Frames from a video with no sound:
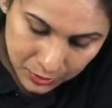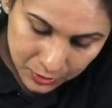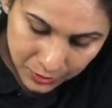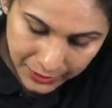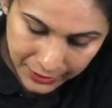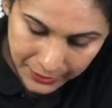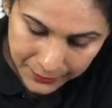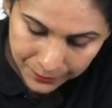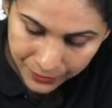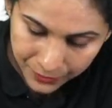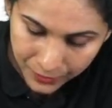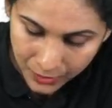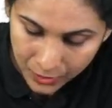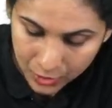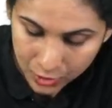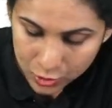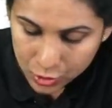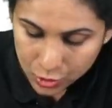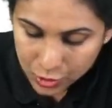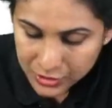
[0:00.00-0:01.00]
Okay.
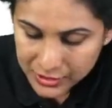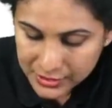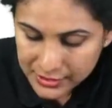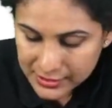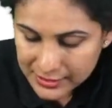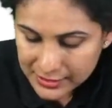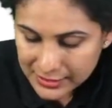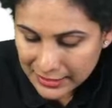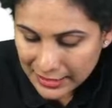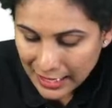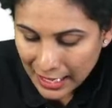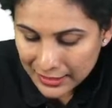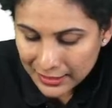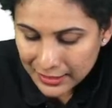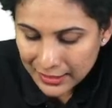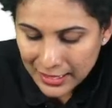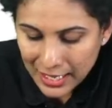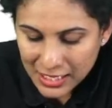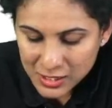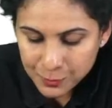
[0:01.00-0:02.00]
So this is the
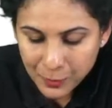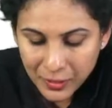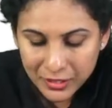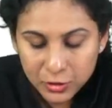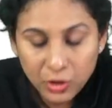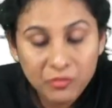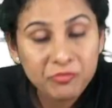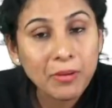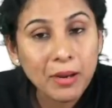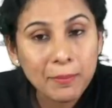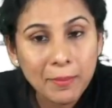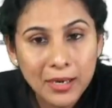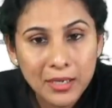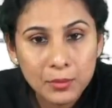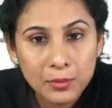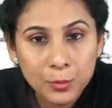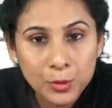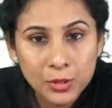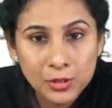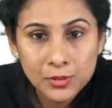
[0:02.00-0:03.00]
lateral aspect of my
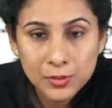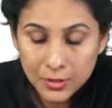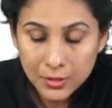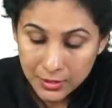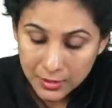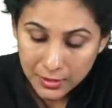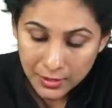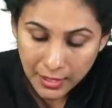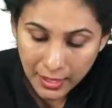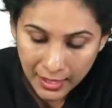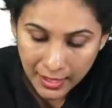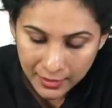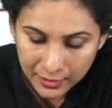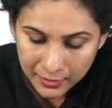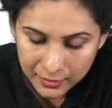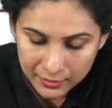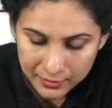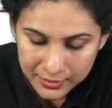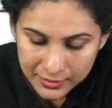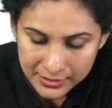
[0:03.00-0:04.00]
mandible,
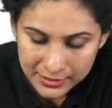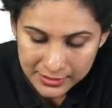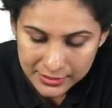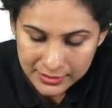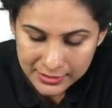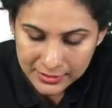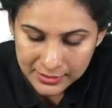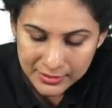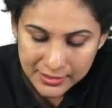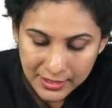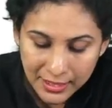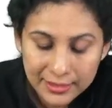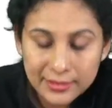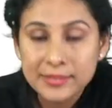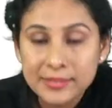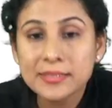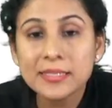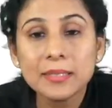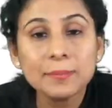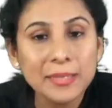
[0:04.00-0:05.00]
and this inside
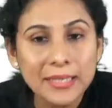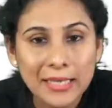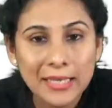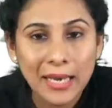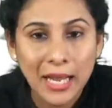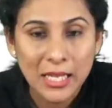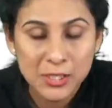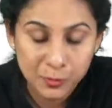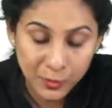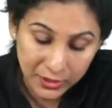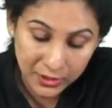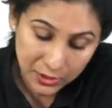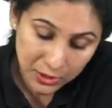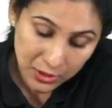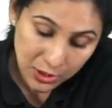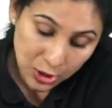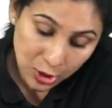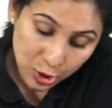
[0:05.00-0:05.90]
is the medial aspect.